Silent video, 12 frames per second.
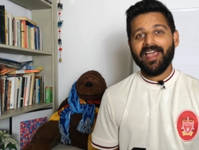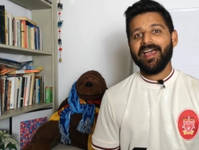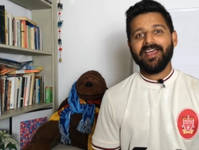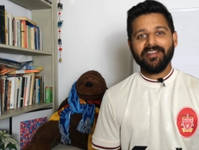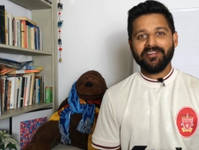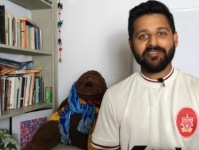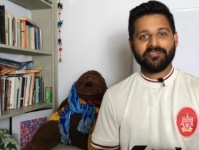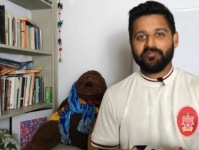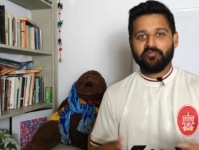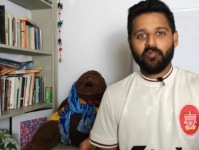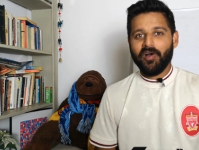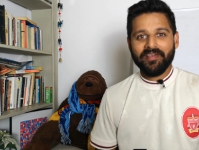and
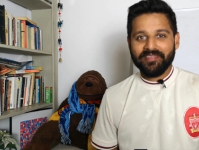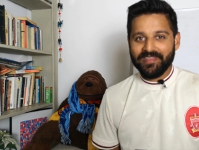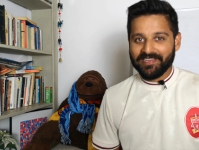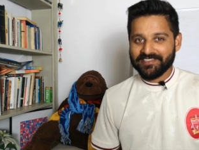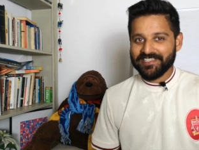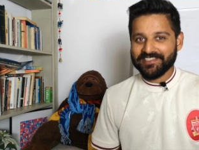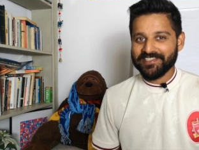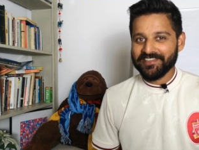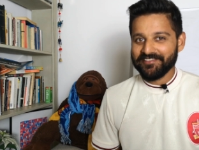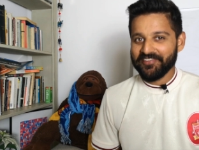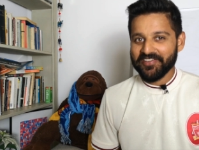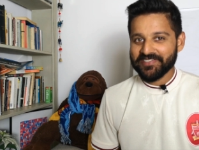why they exist in
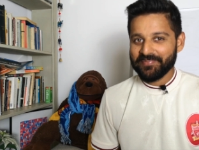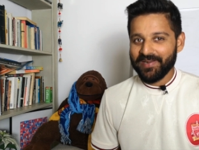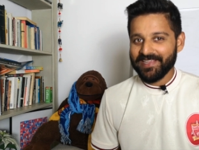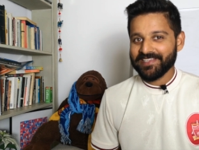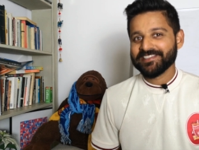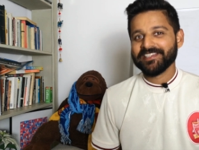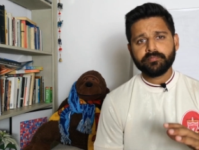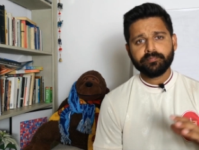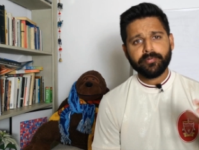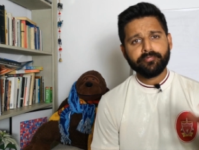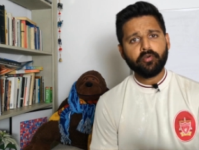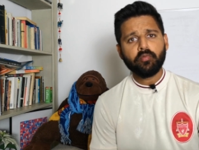the first place.
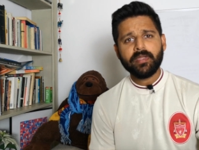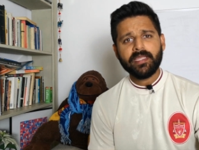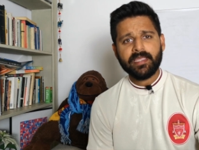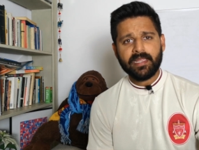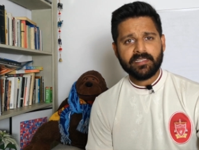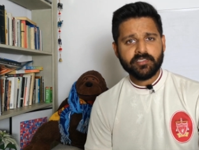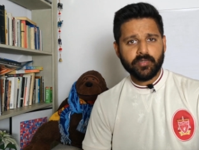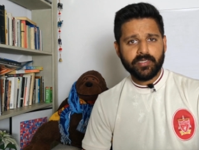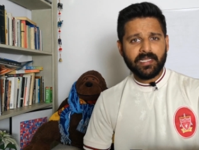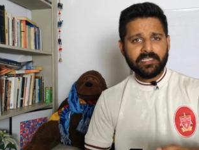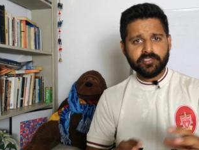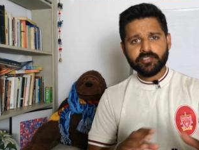Before we get into it,
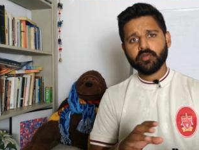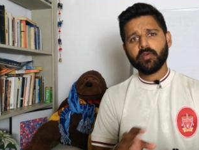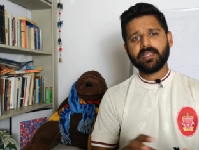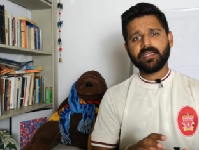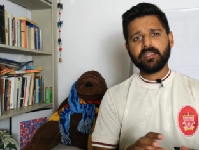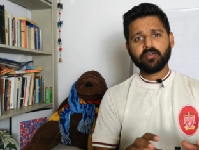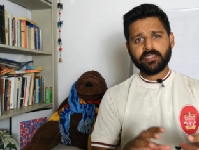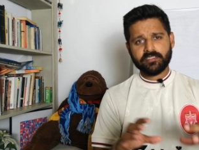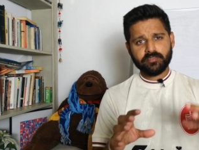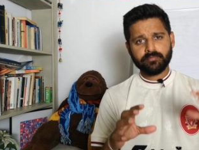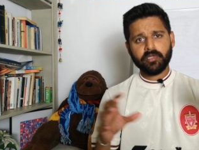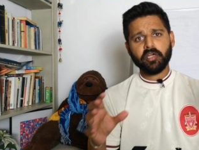let's just quickly look at
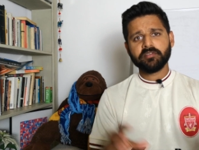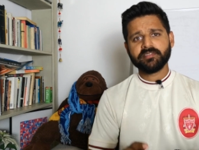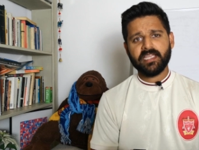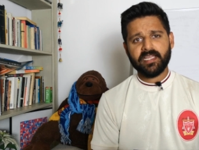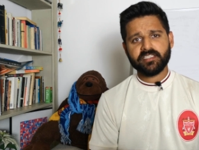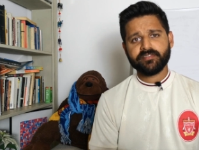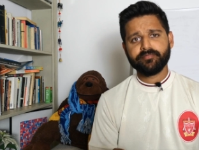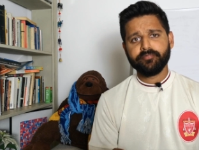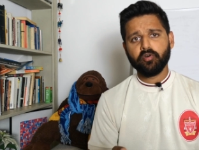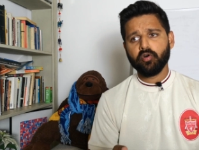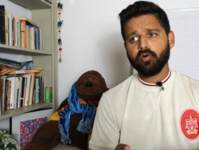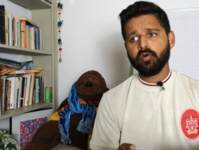some context
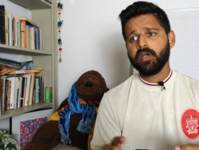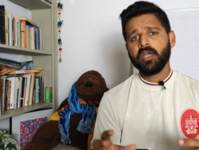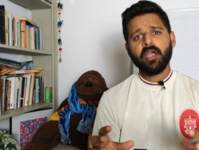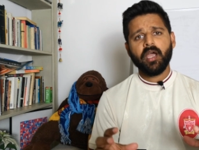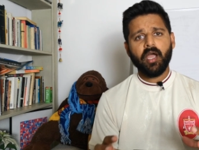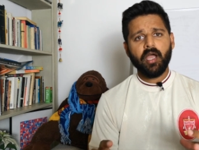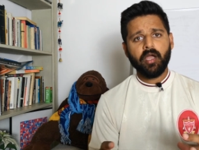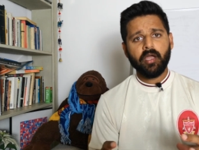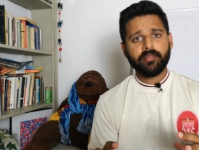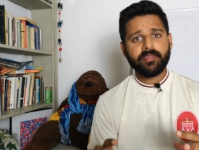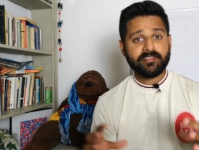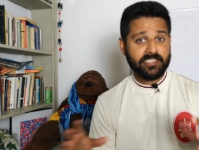for
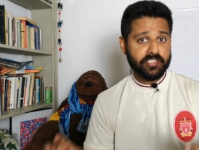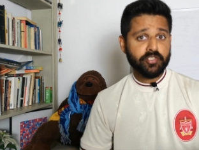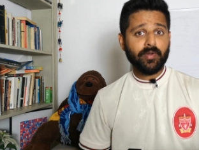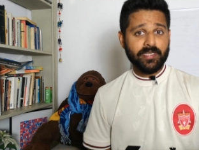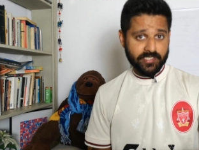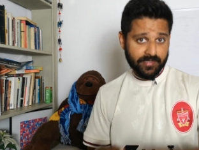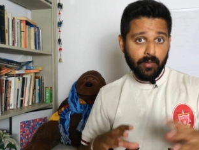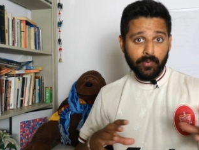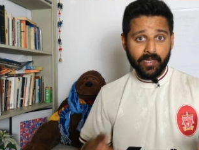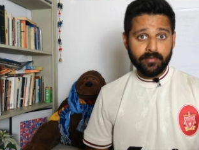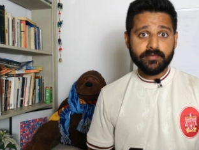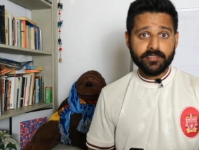uh, the situation that we're
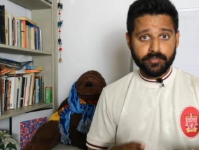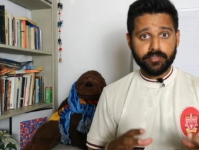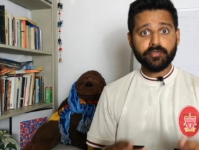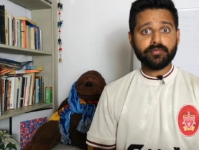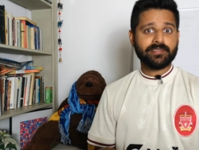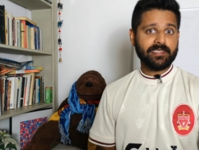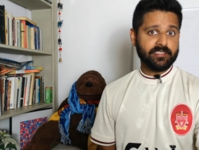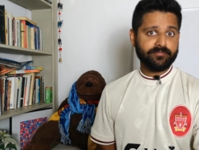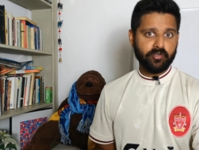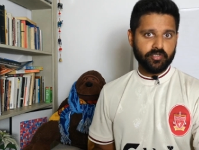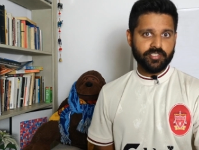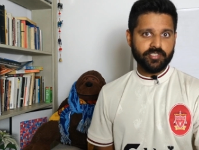going to use these
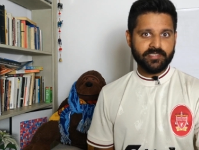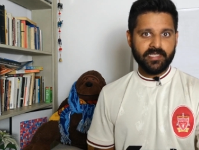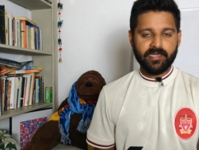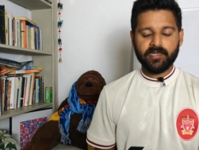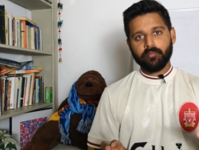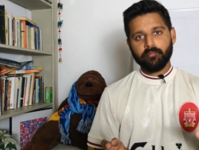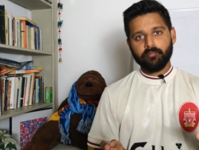functions in.